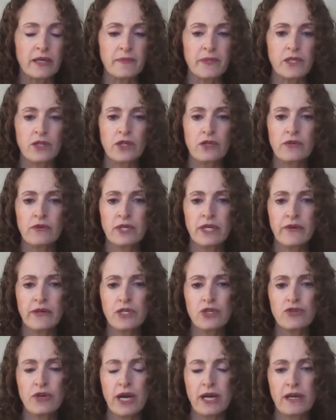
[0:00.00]
I mean,
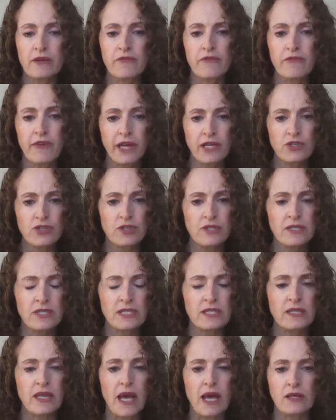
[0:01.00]
urinary tract
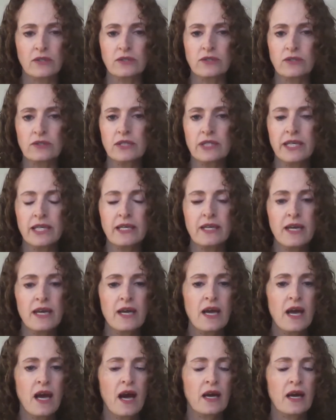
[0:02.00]
infections in elderly